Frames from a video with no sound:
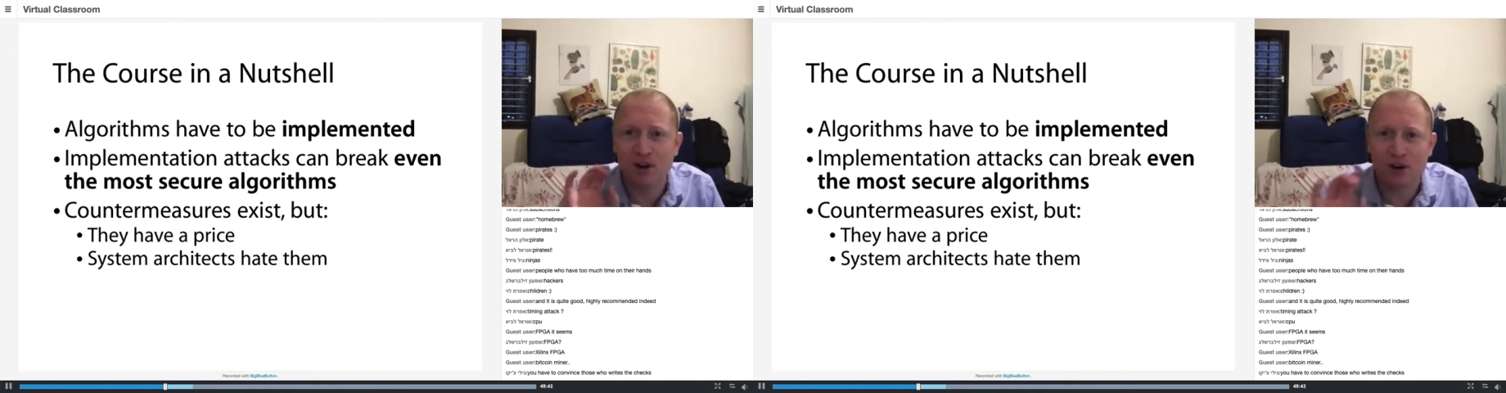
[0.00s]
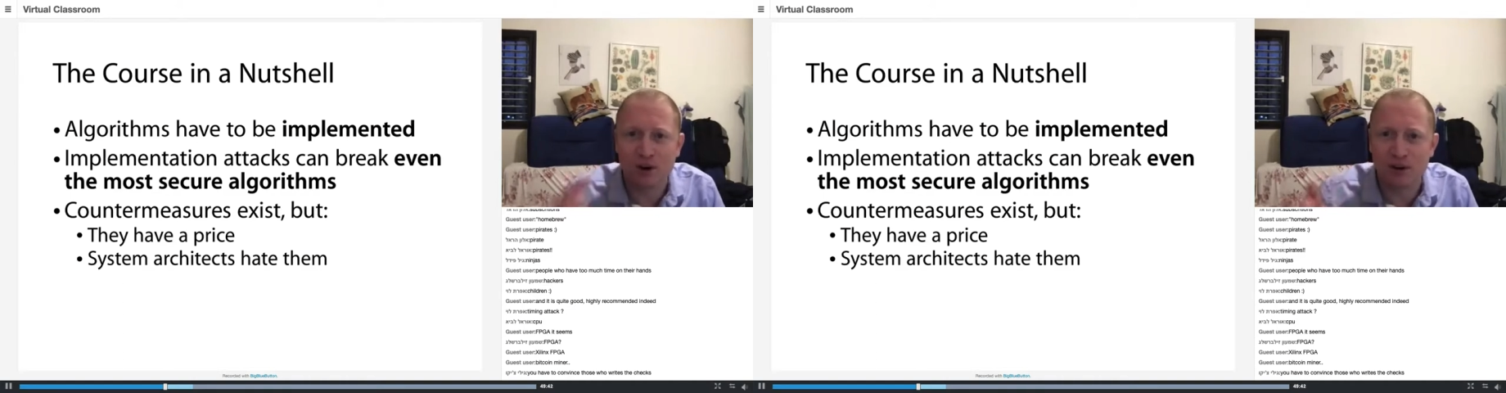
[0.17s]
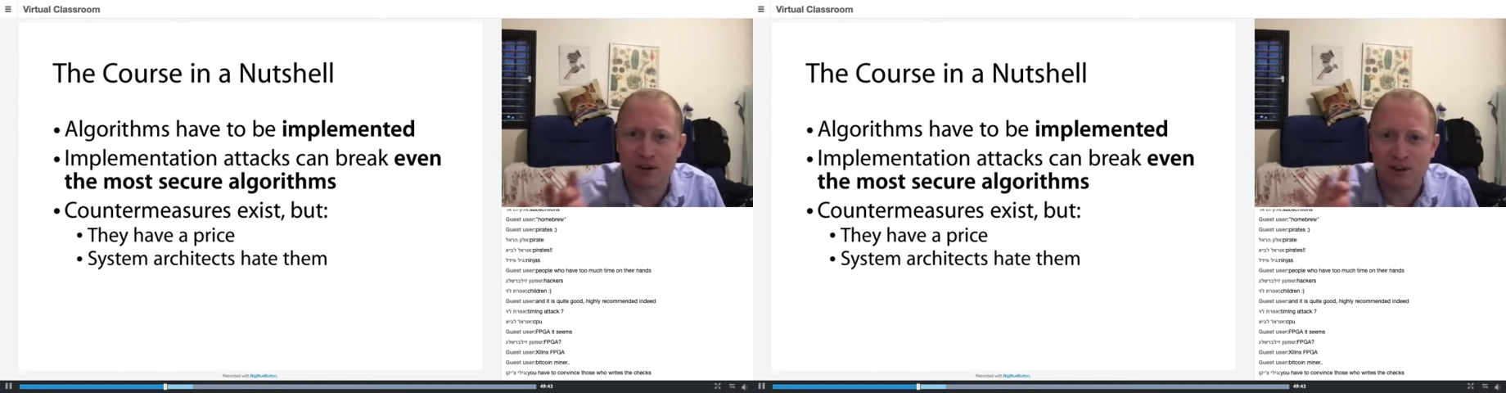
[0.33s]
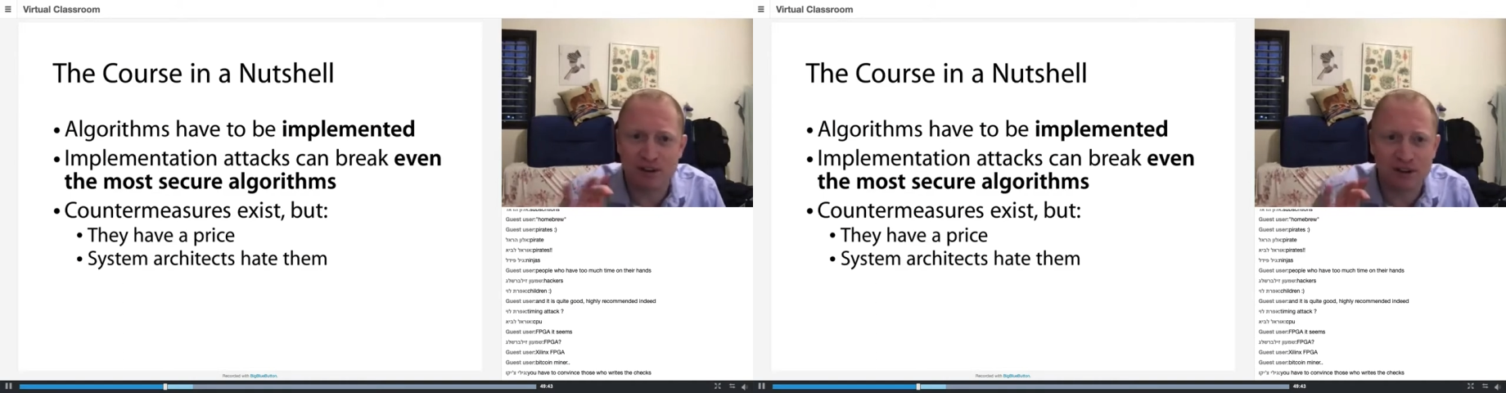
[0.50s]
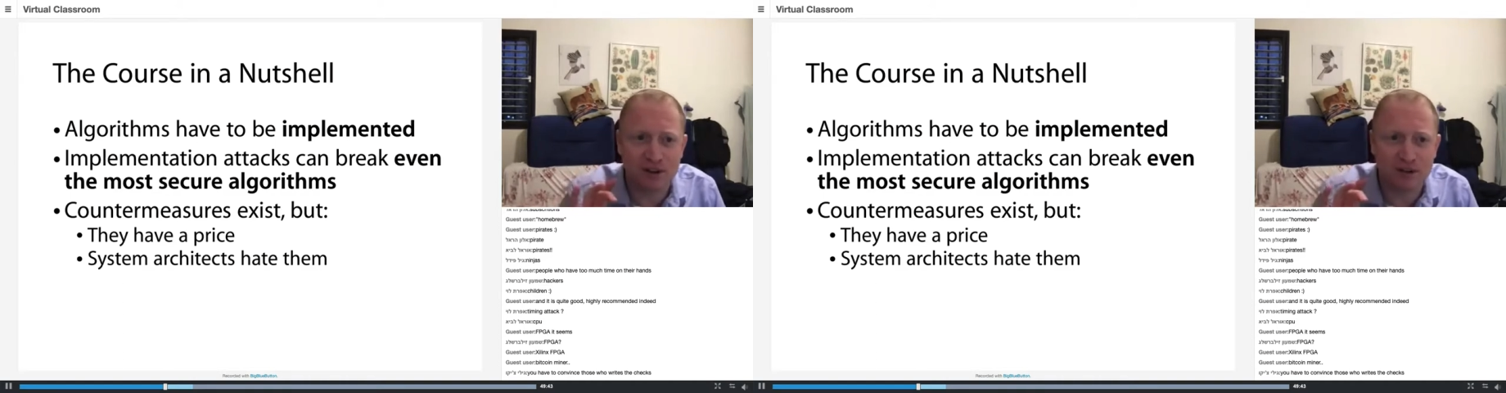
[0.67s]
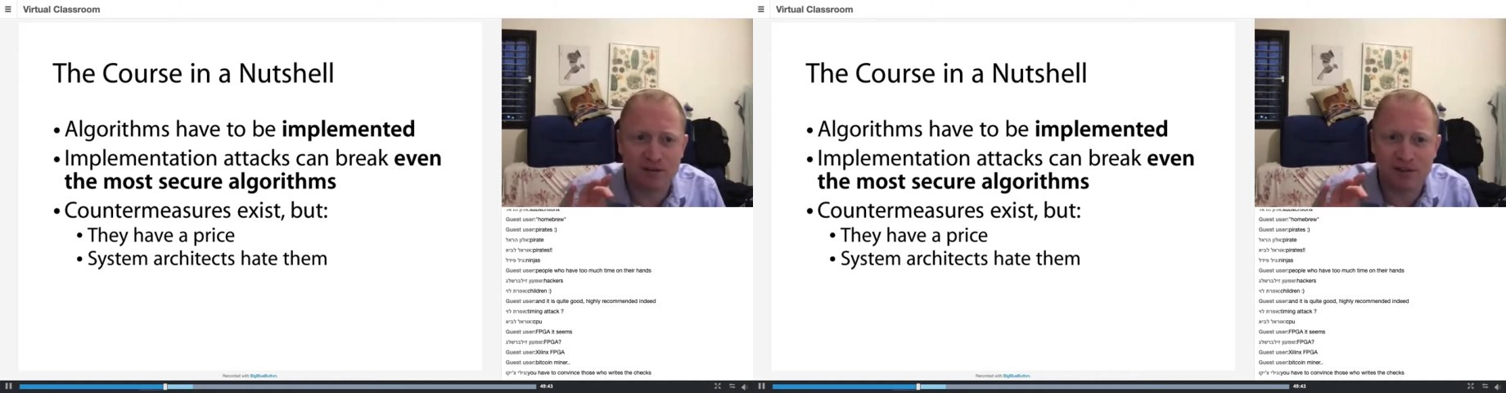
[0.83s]
Gili?
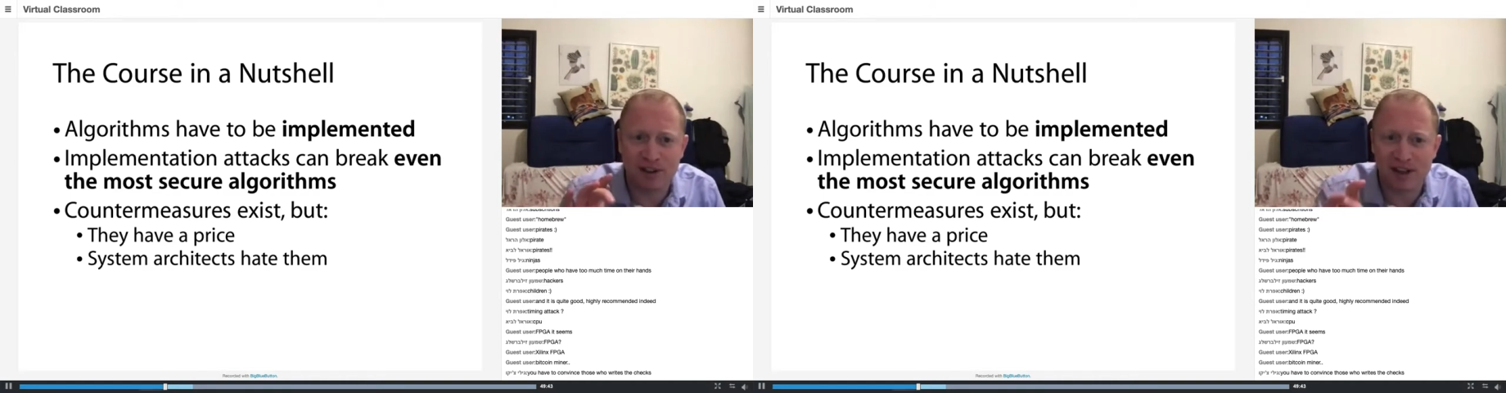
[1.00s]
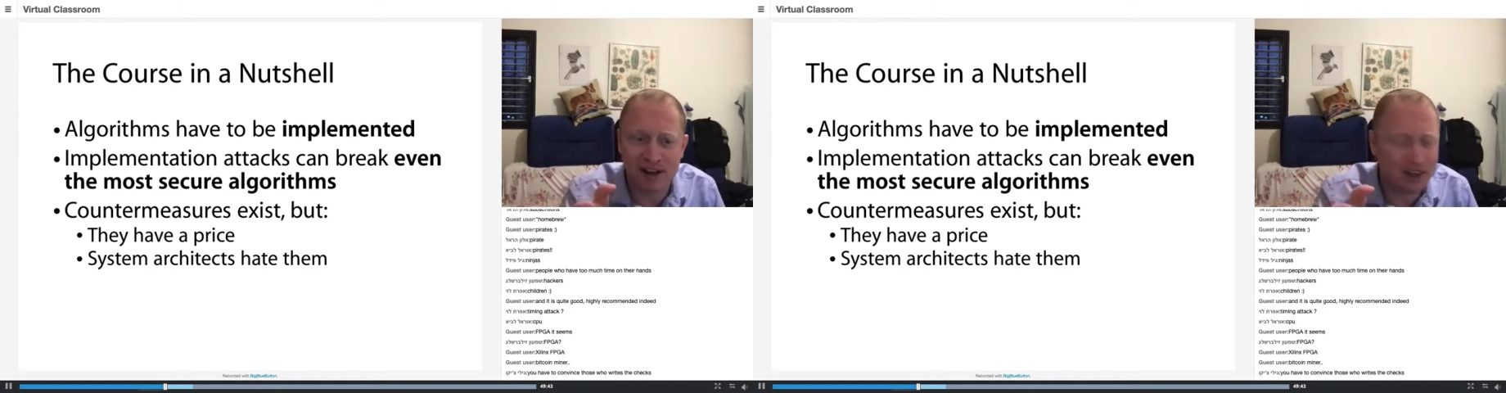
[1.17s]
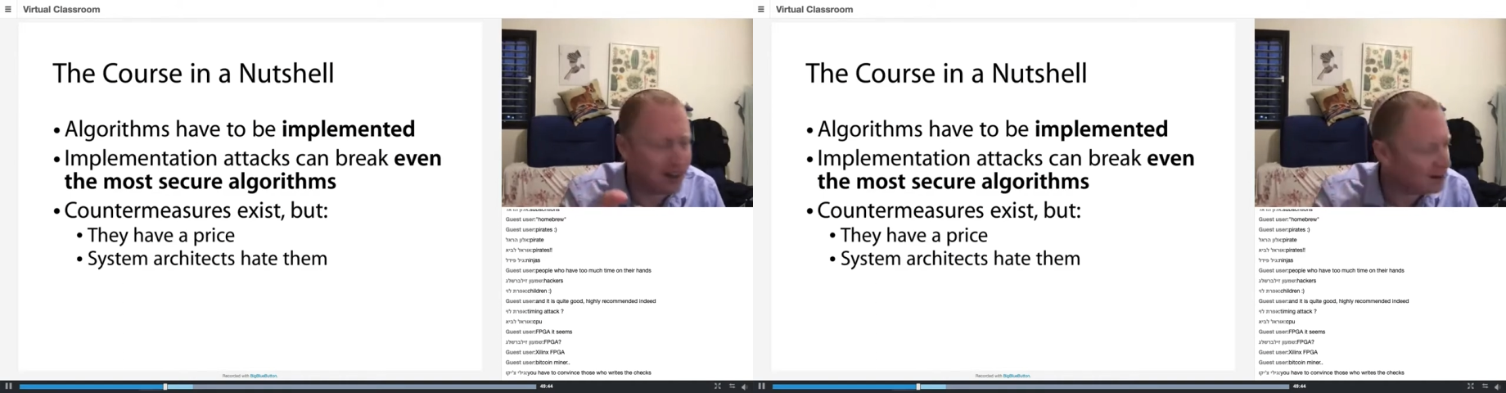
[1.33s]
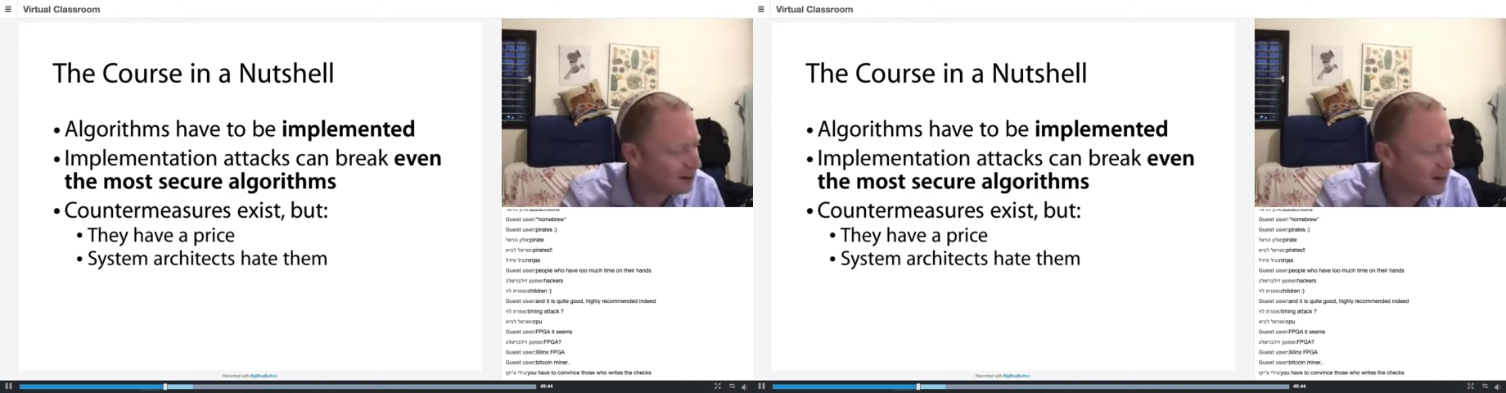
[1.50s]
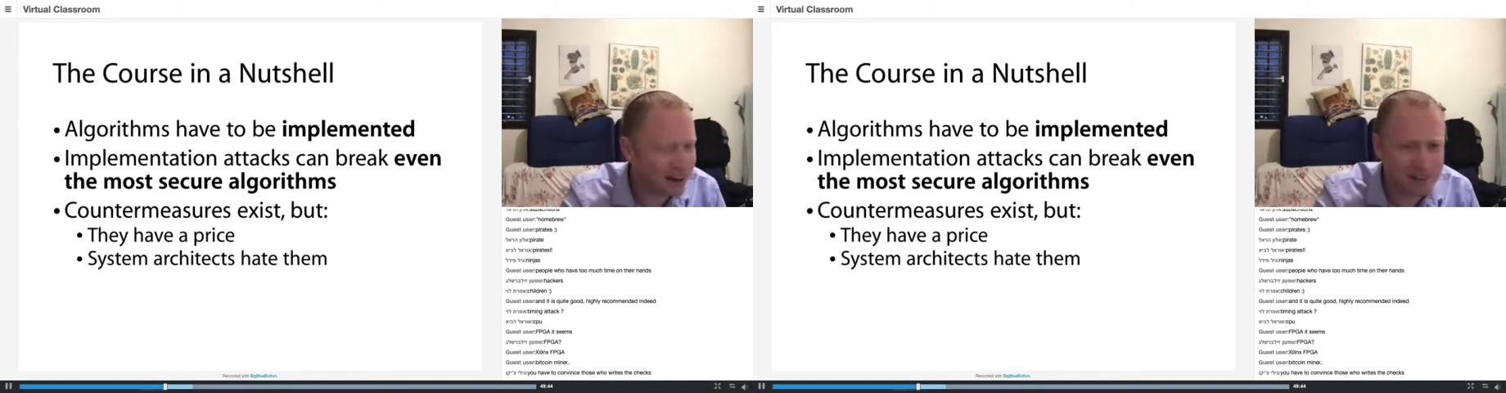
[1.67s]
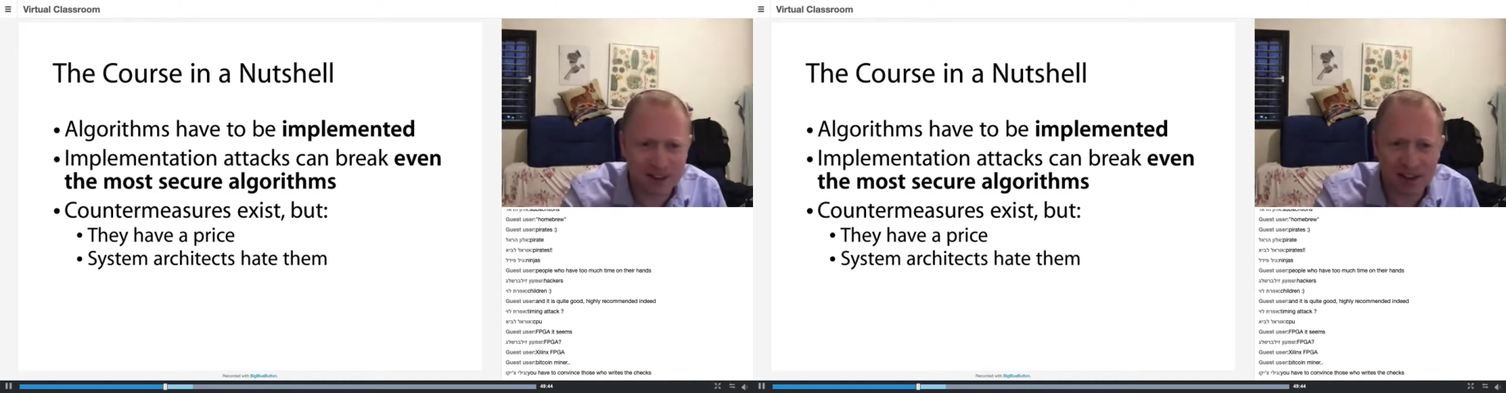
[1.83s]
Okay,
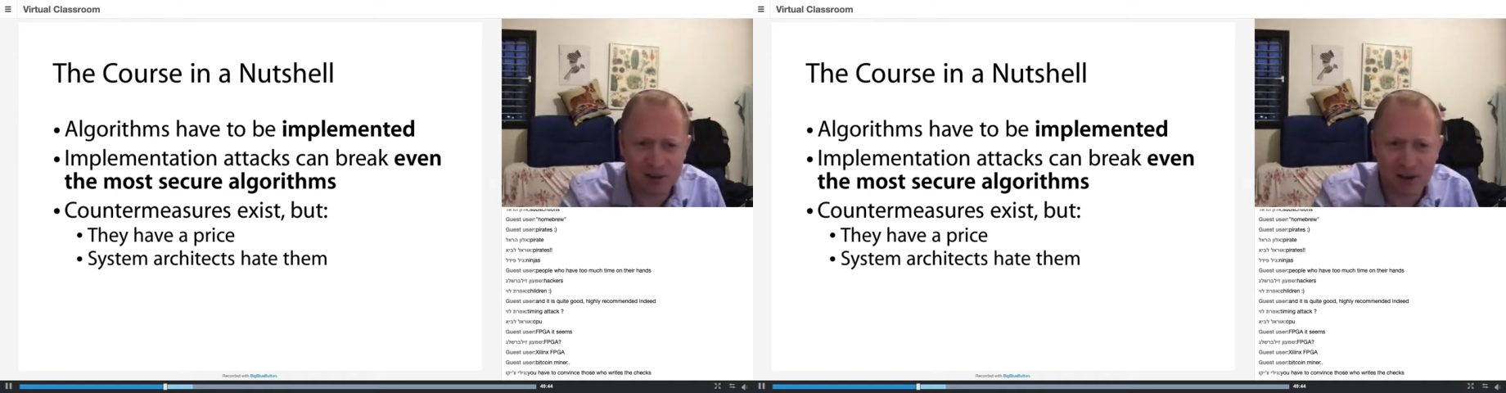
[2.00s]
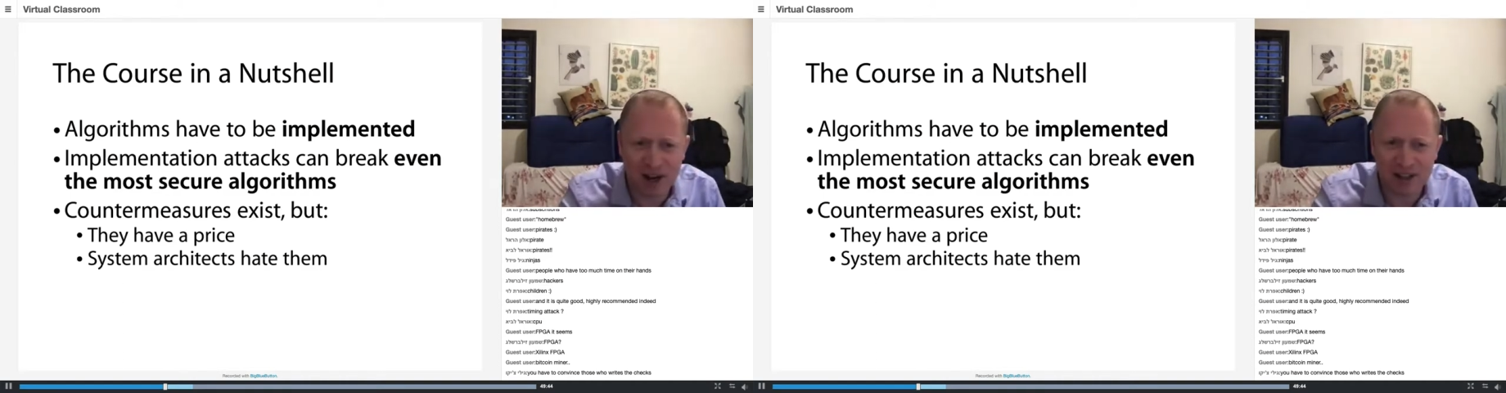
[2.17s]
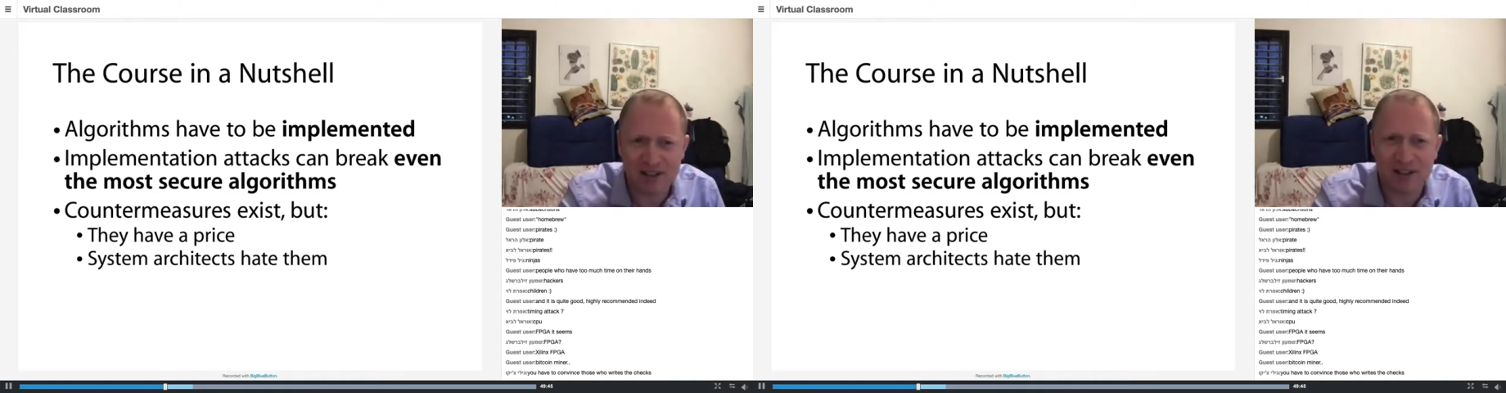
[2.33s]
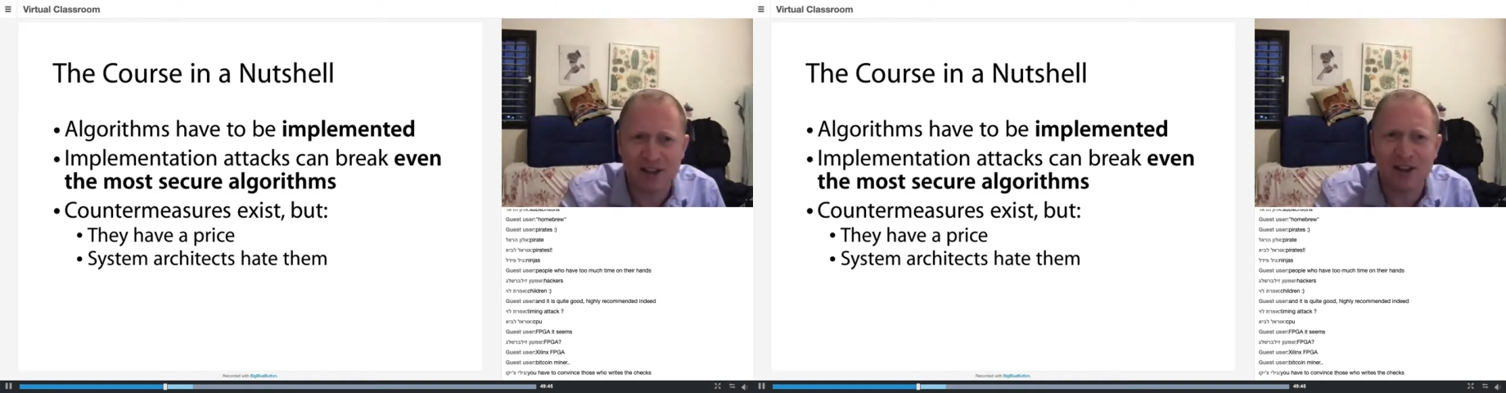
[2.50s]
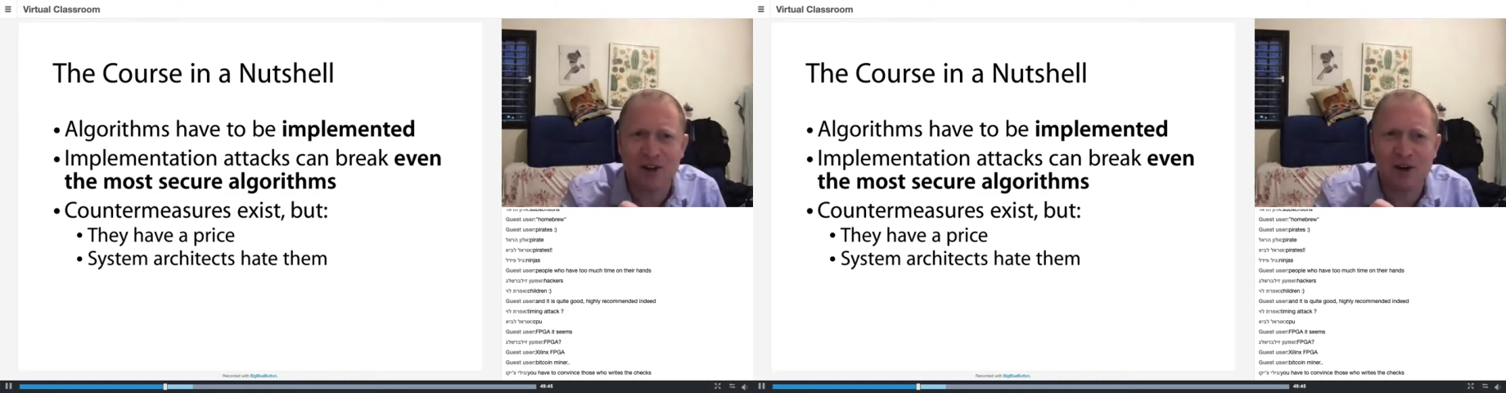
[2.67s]
so,